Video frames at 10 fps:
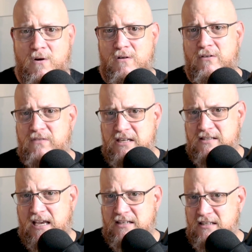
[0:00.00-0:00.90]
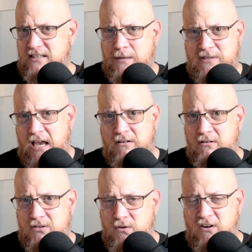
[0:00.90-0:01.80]
all of these things. And it seems
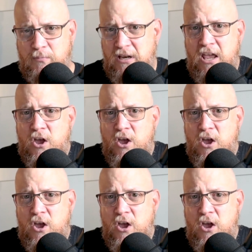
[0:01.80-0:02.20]
counterintuitive, but